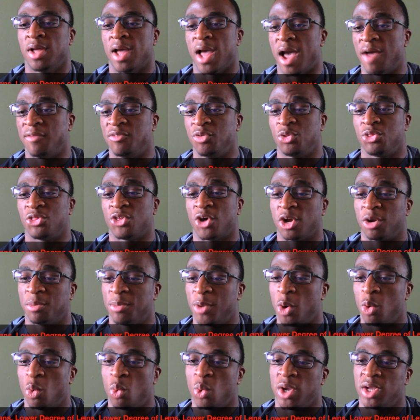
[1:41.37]
Have you thought
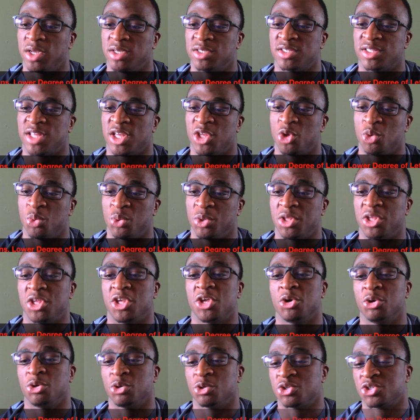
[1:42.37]
about ways that you would
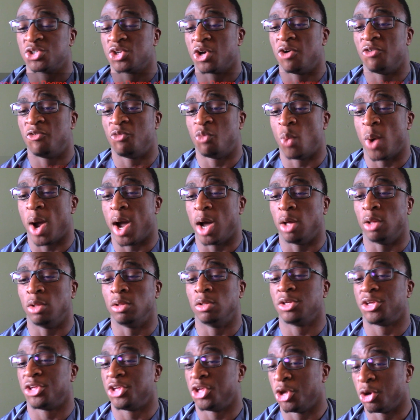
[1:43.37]
kill yourself
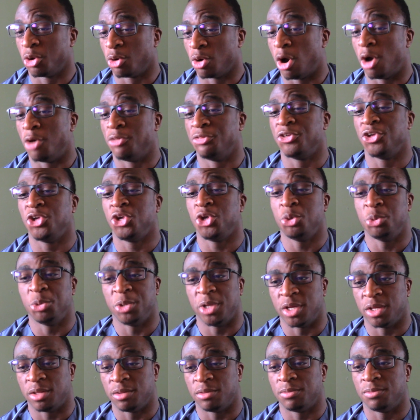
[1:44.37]
while here on the
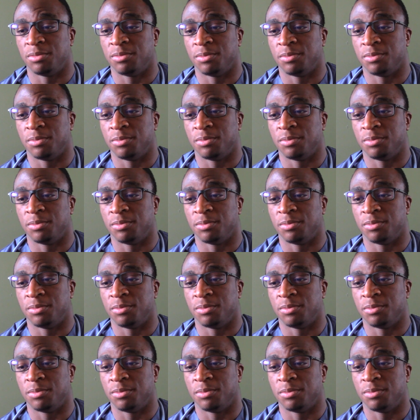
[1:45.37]
unit?